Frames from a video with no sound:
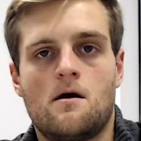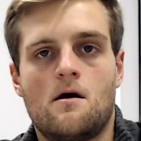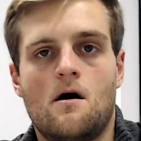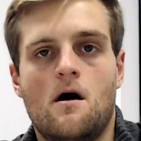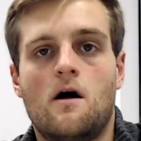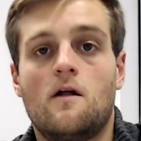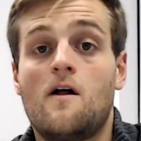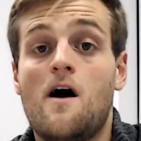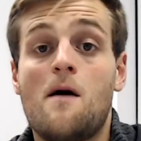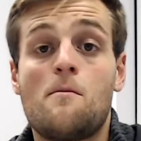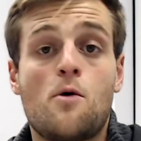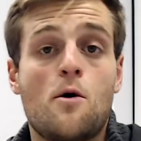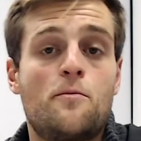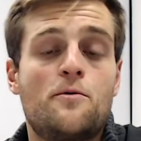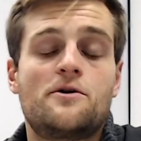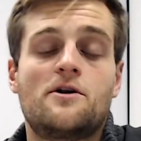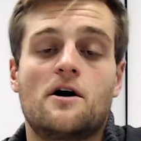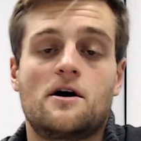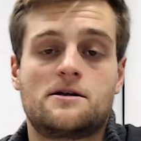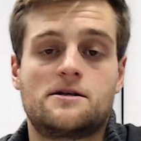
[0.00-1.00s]
a lot more
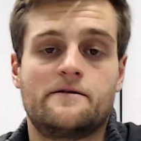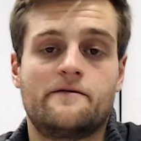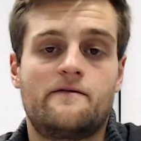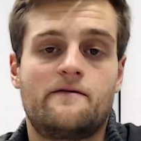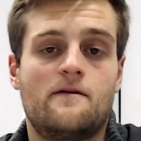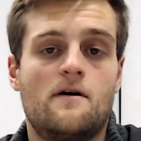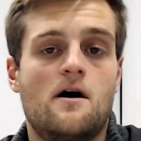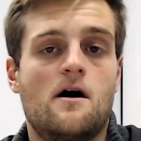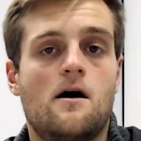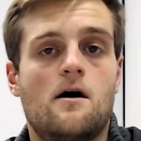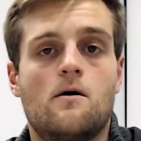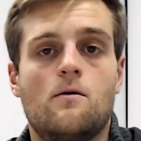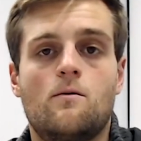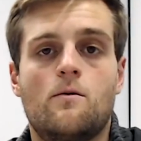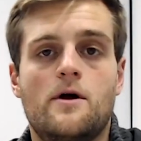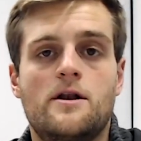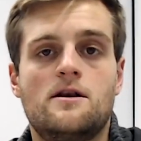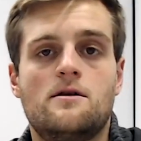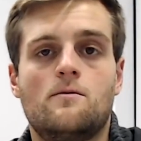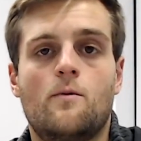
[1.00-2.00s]
productive. Uh,
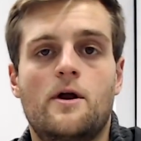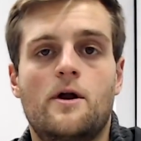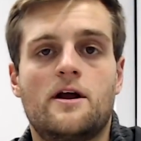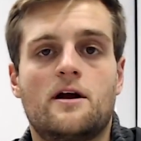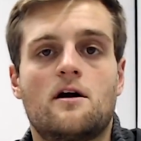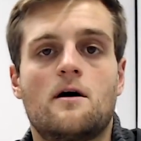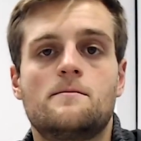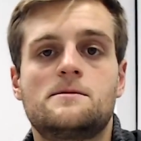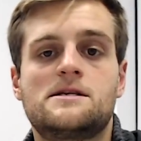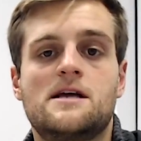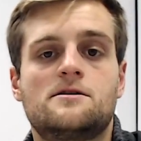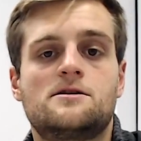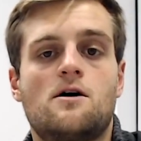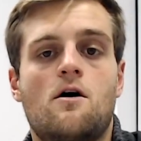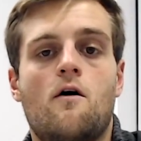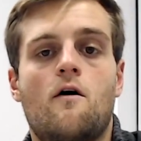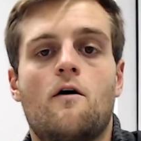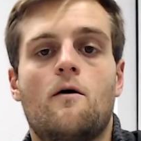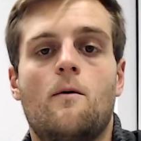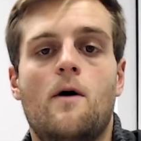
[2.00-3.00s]
when when it comes down to
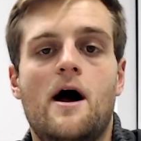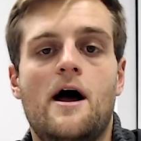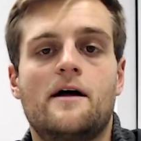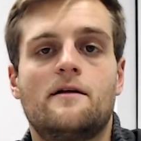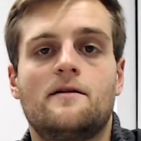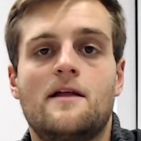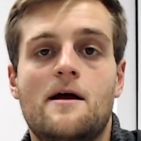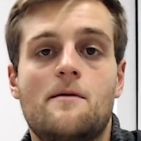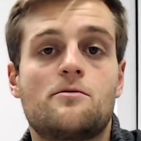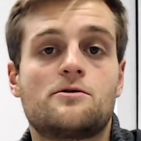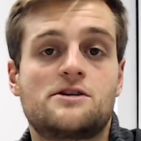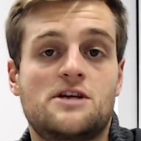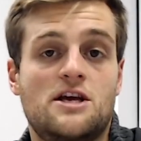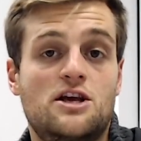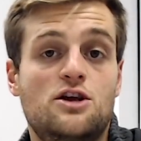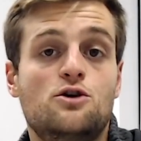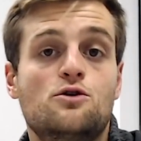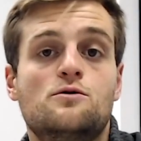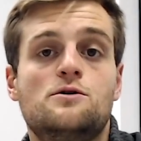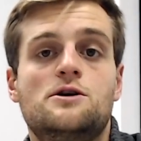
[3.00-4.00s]
ROI, labor is a
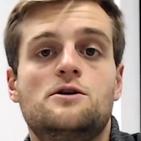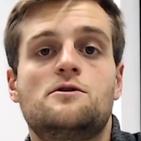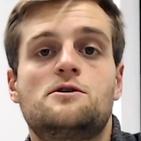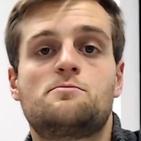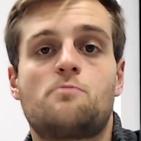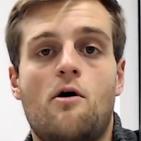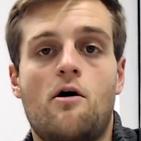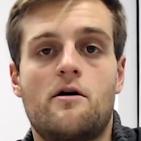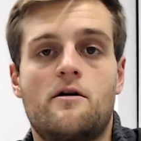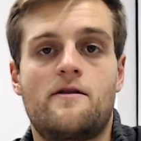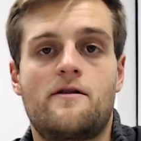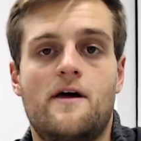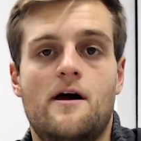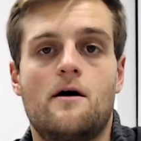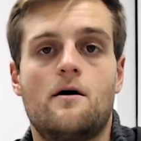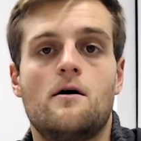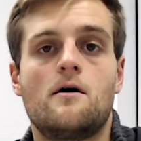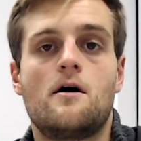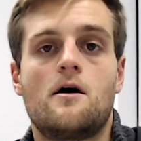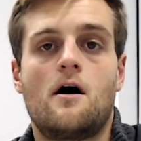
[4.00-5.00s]
huge huge part of
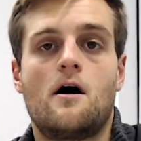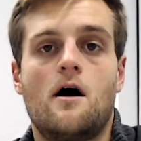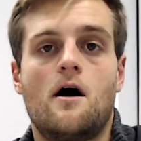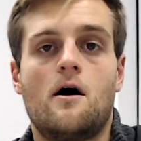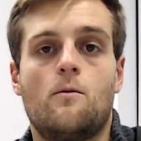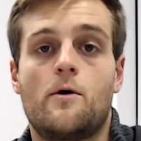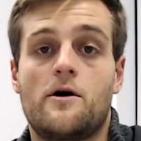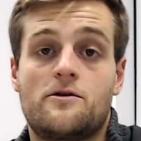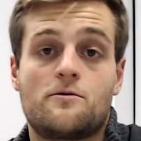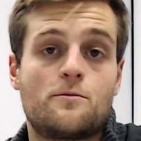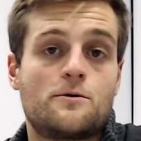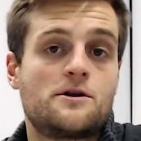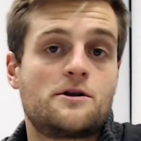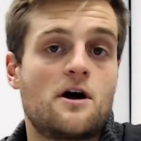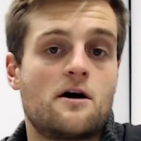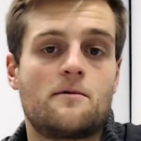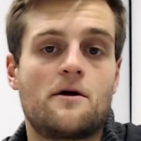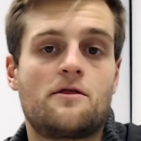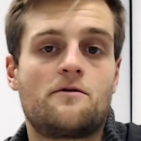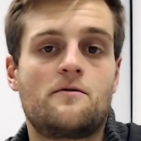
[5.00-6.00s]
that, uh, whether we're
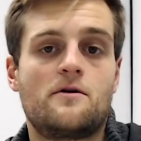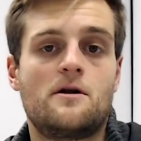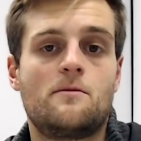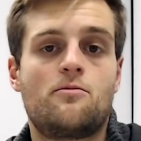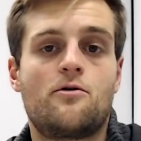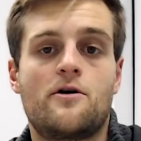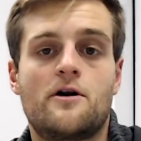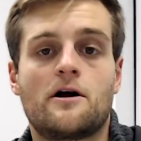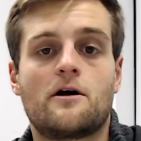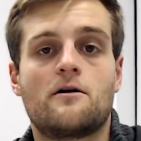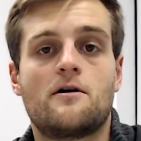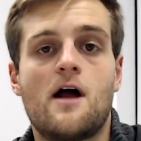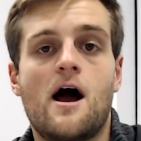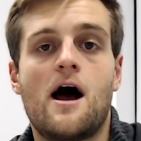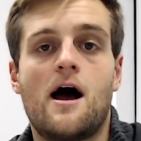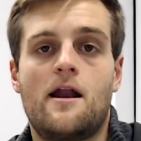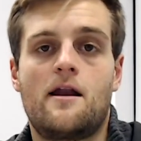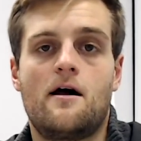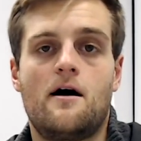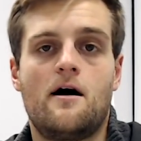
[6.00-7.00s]
talking about 3D printing or
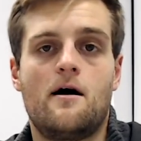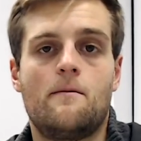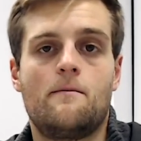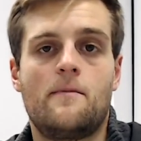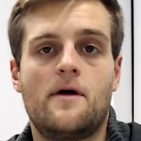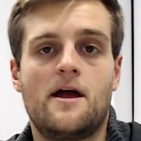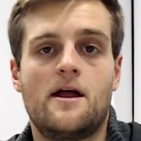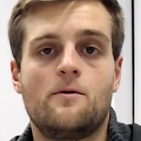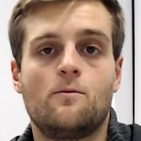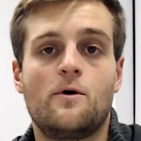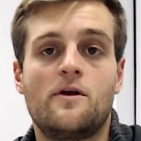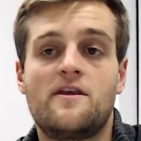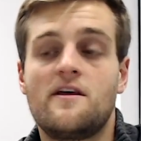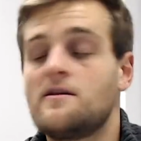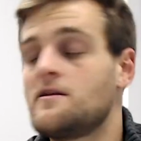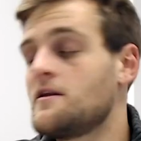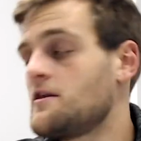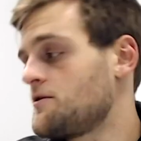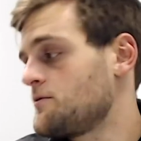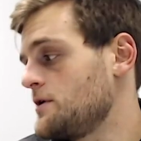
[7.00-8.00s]
not. Um, and within
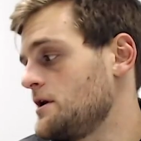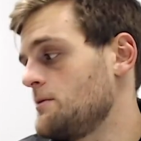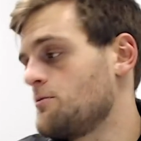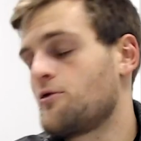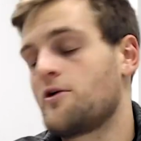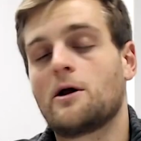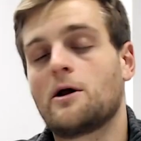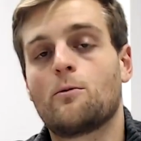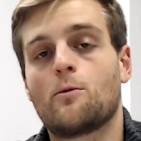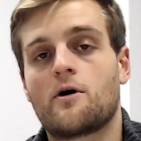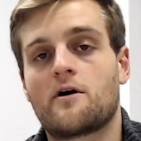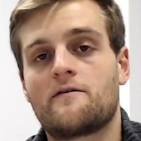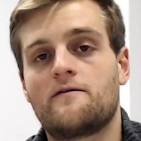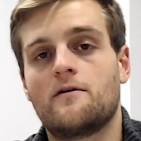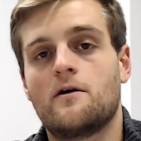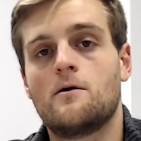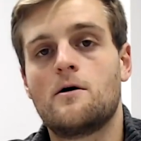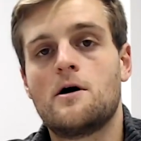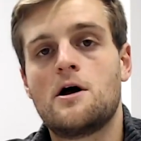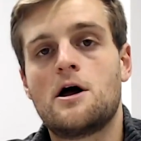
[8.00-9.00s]
the 3D printing
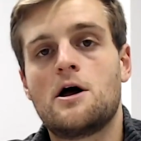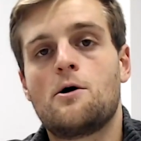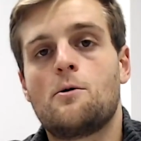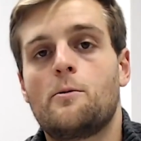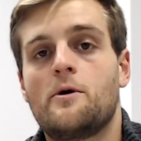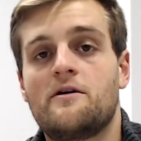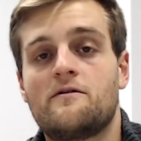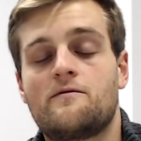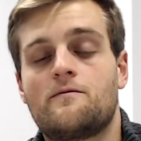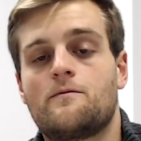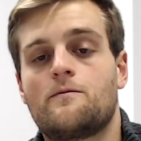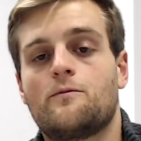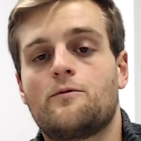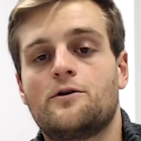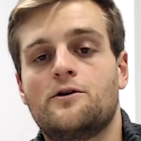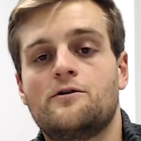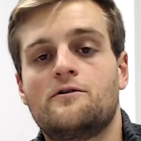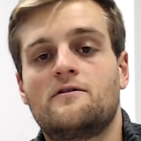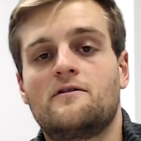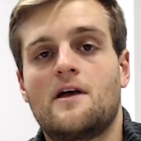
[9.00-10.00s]
workflow, we've
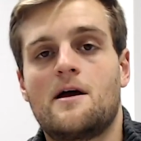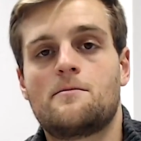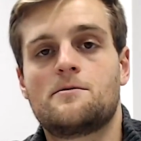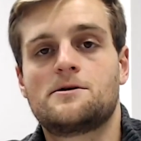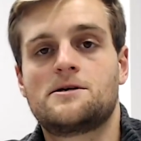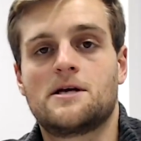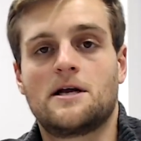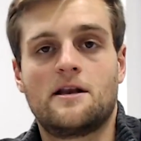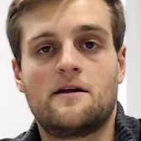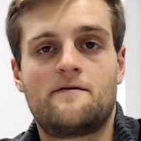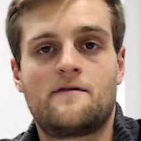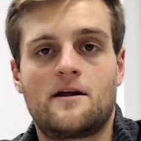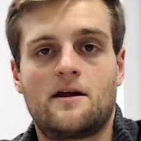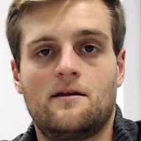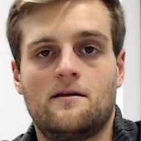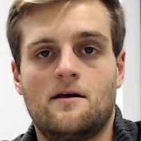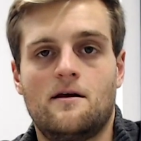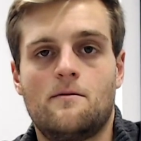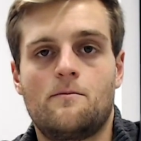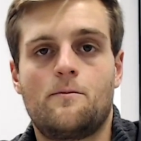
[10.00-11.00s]
reduced labor
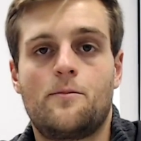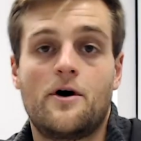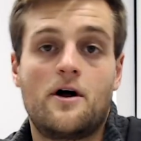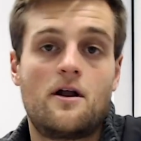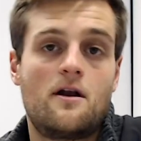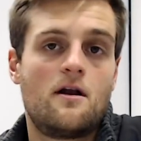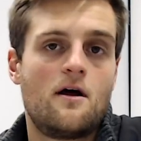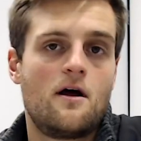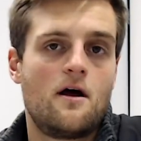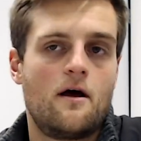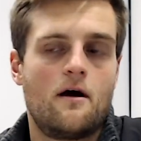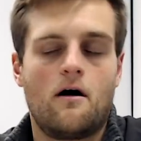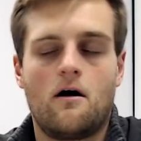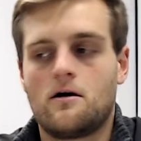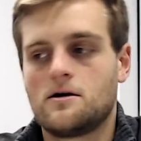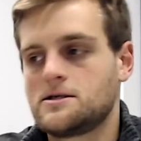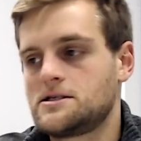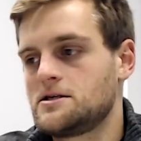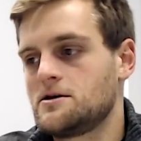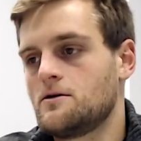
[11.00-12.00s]
significantly. But
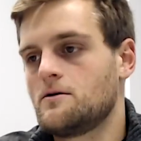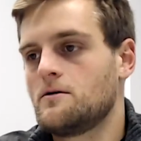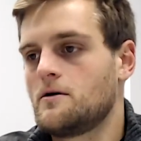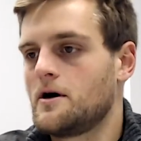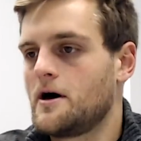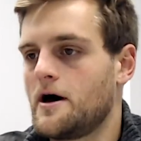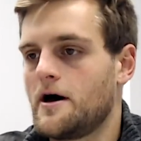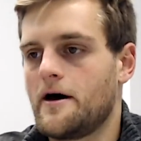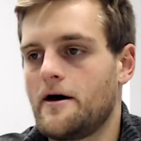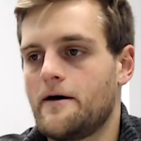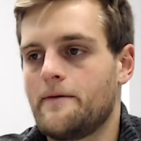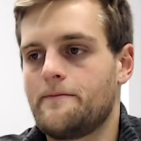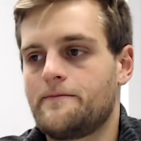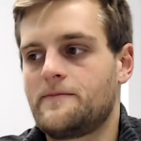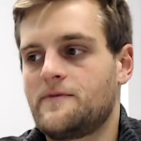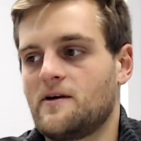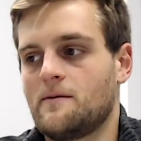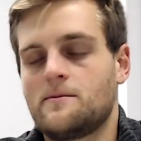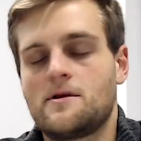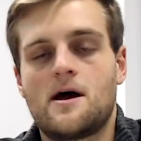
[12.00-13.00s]
also, uh,
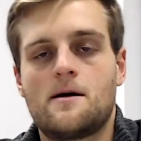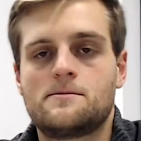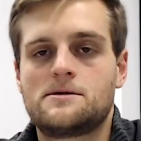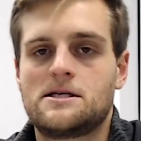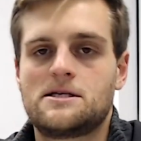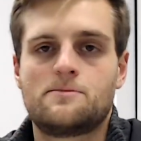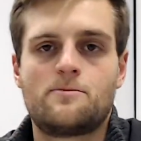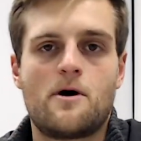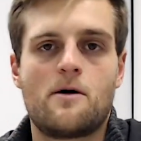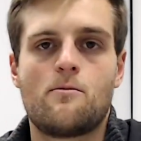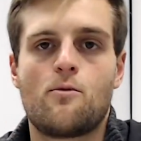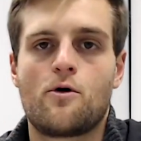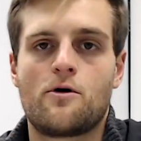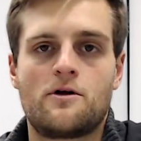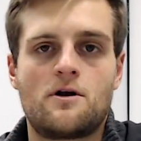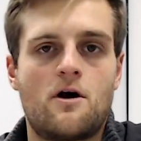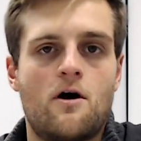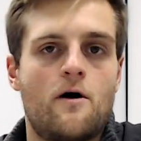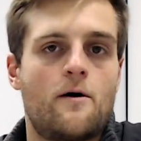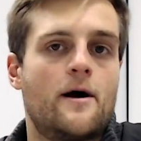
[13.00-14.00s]
sometimes it's about more than
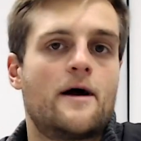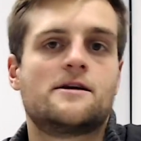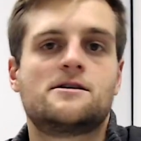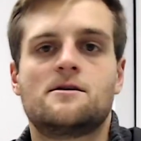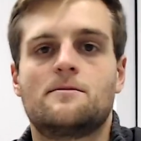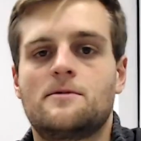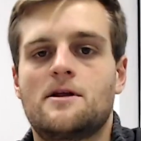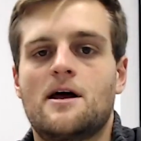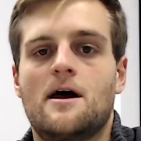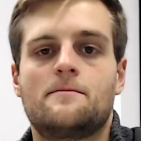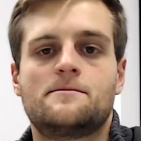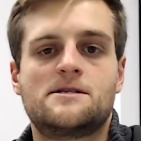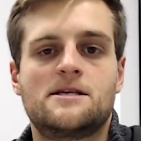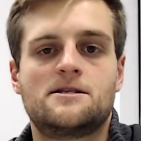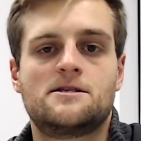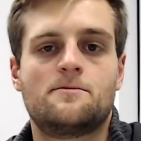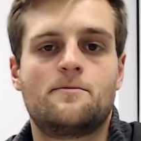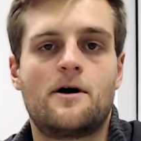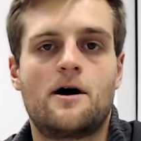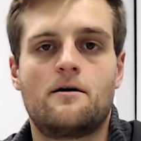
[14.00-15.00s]
ROI. Sometimes it's
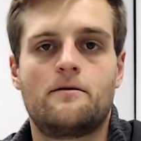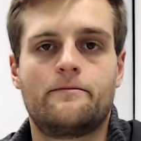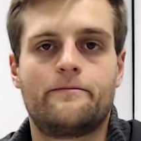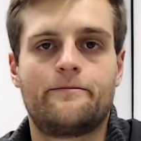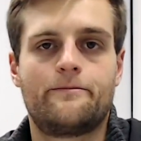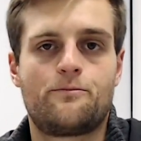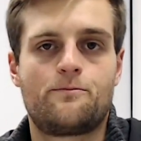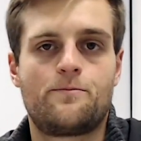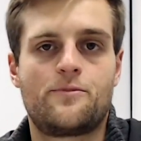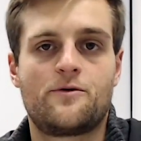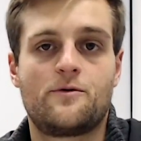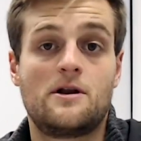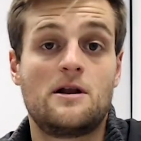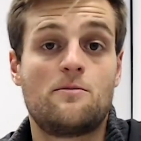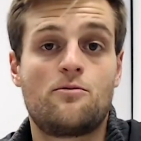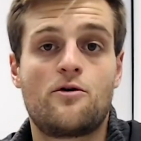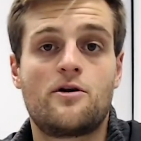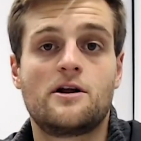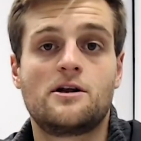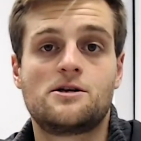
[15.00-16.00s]
about 3D
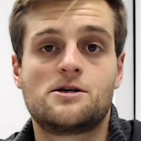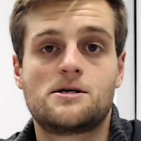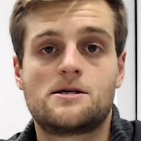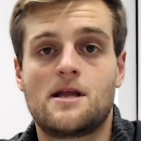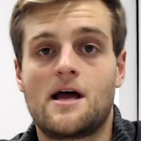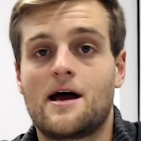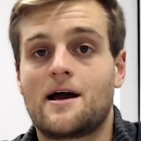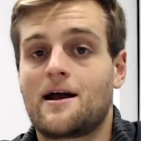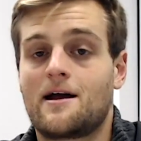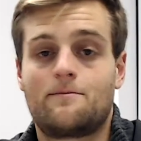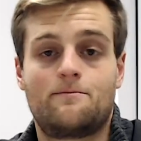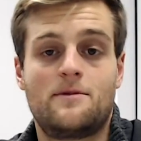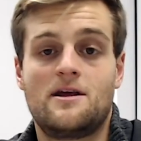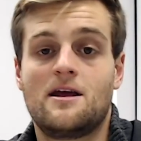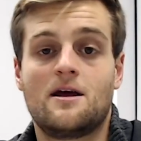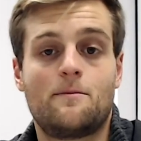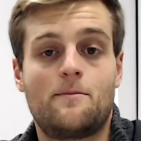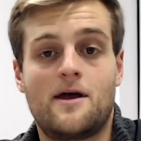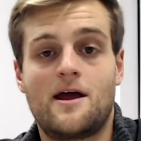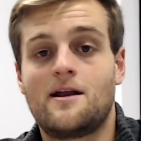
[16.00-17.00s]
printing just not being
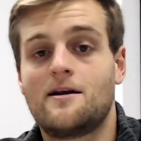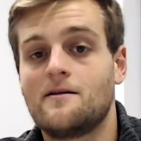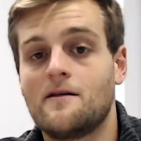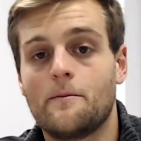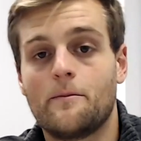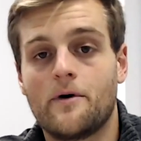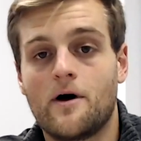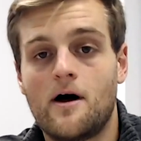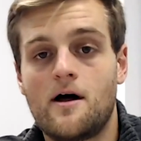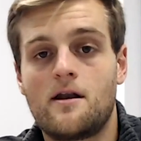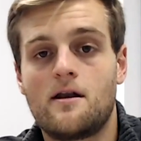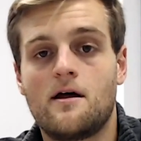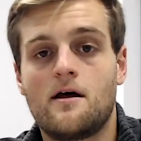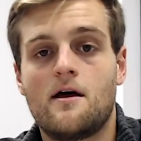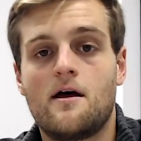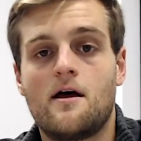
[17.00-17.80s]
a pain in the butt.